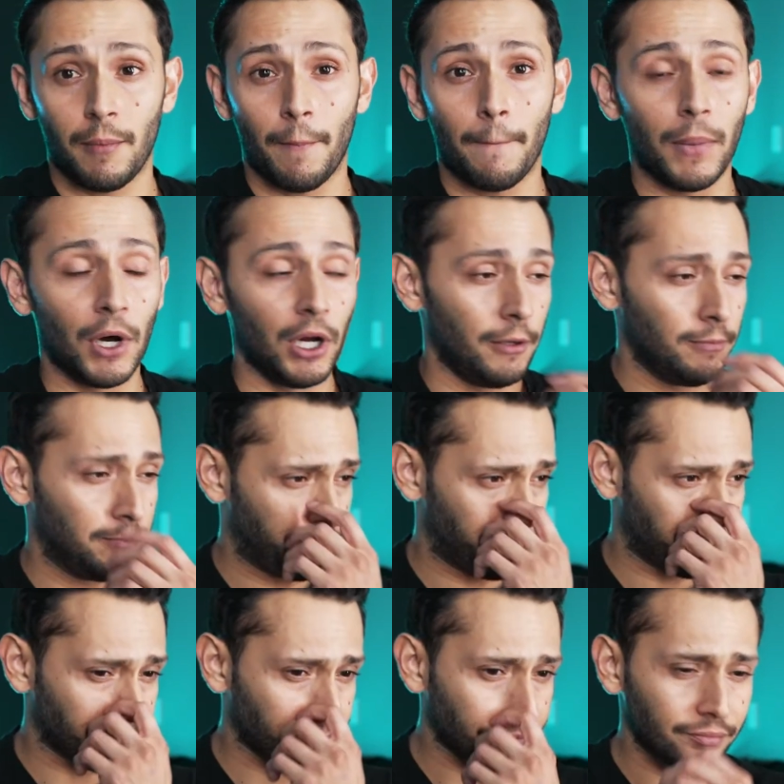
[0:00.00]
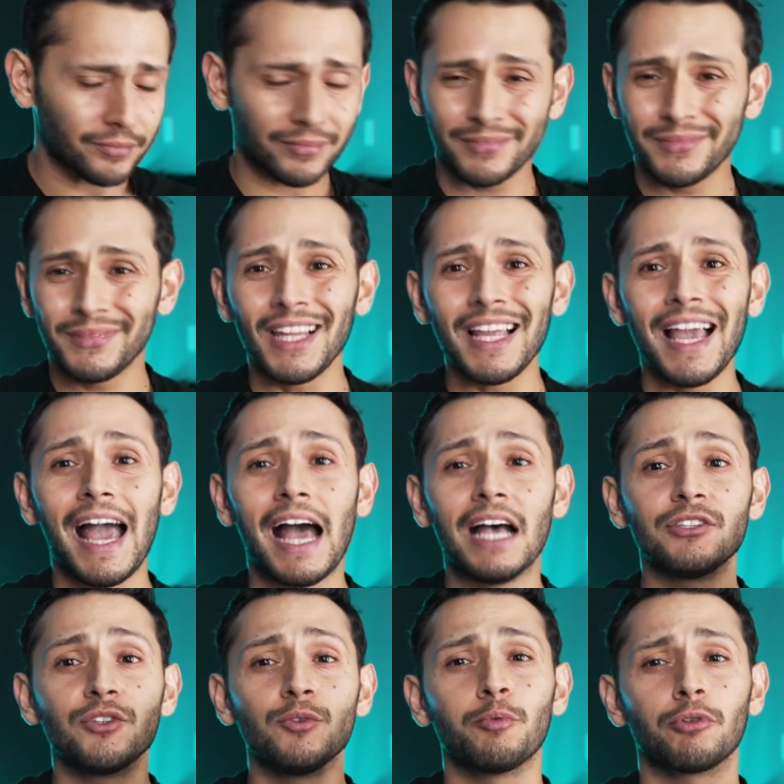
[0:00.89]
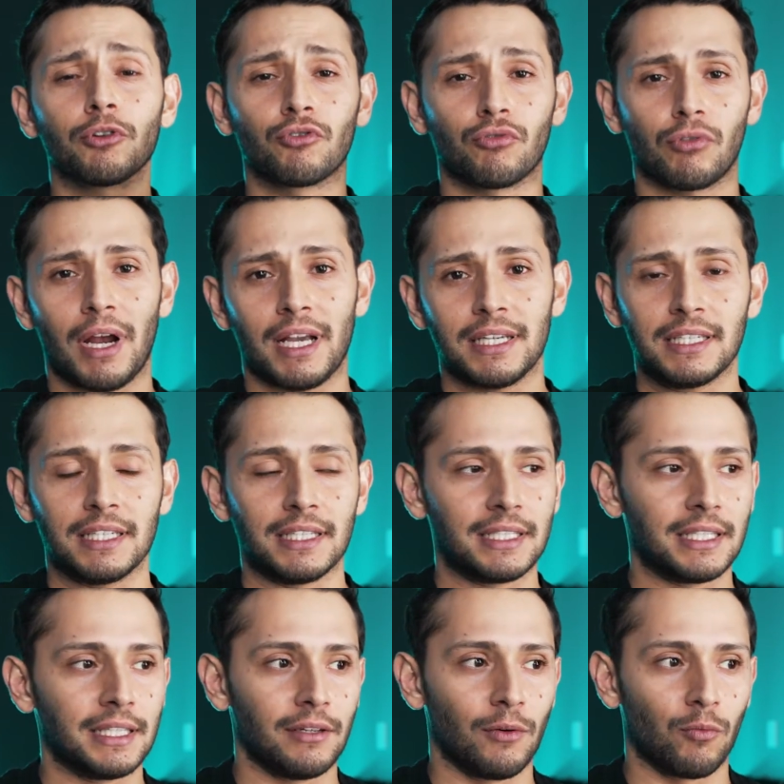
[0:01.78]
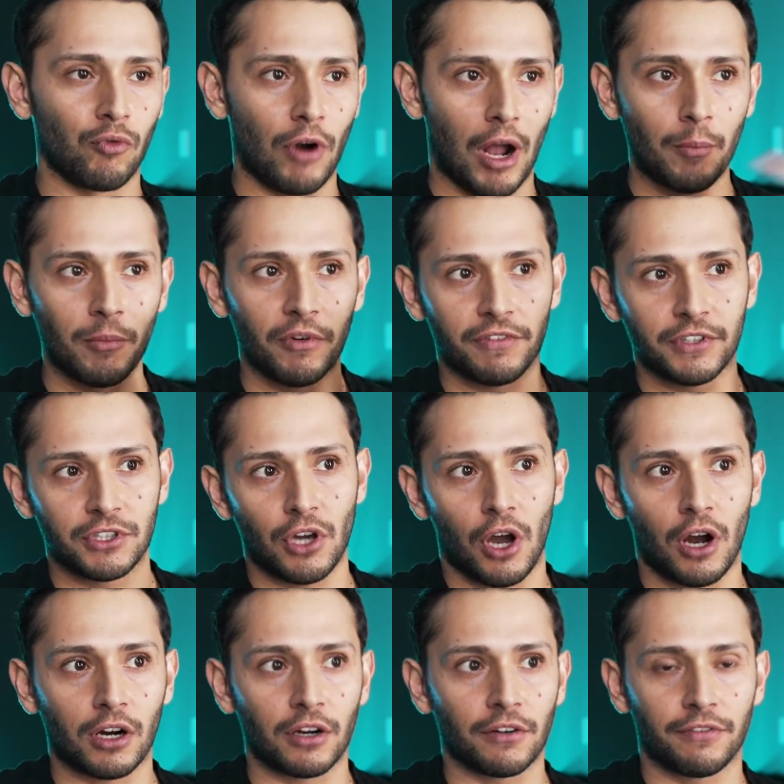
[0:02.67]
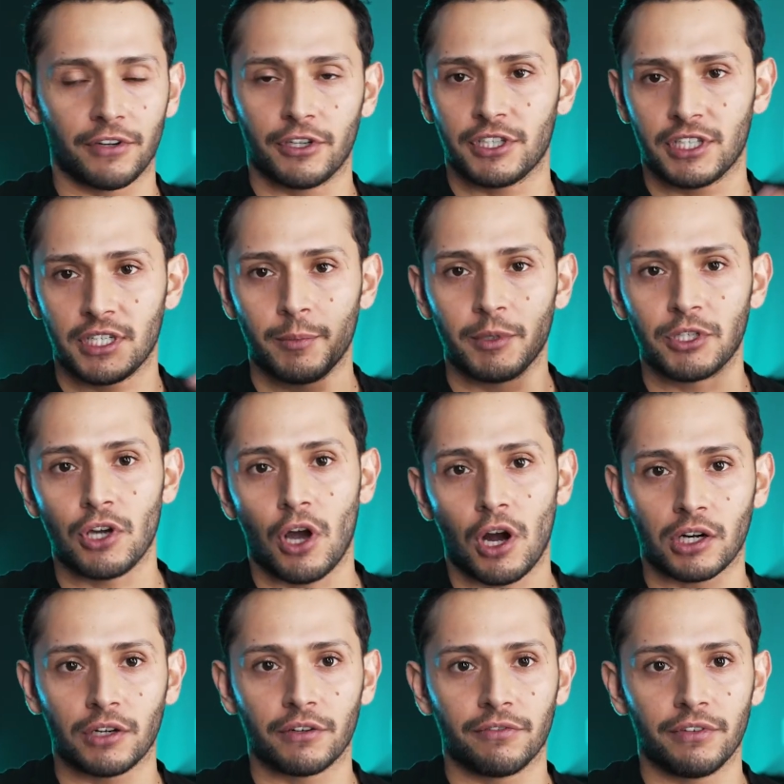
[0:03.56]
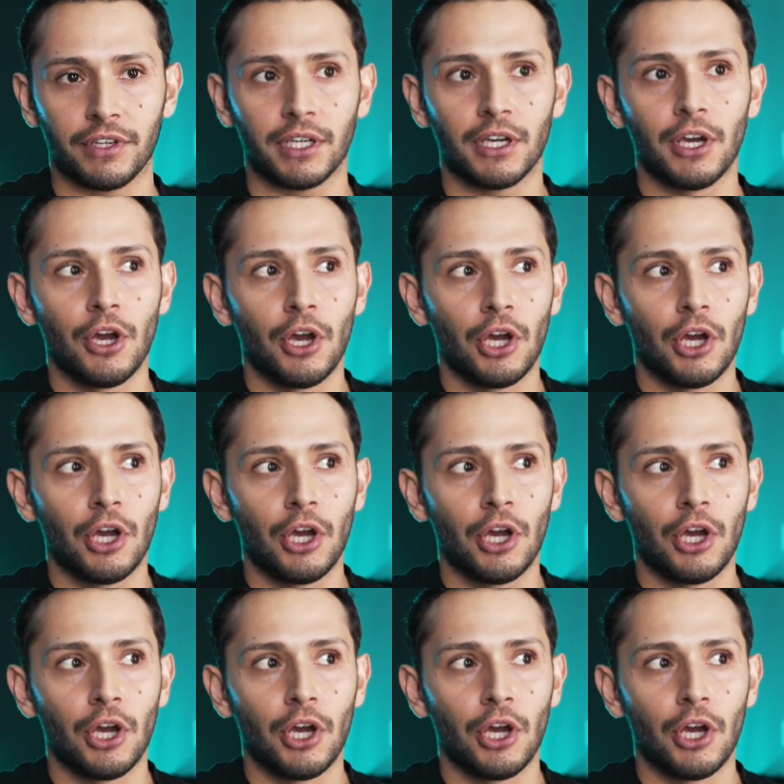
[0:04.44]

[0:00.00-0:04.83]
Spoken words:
But as you progress into the realm of photography or cinematography,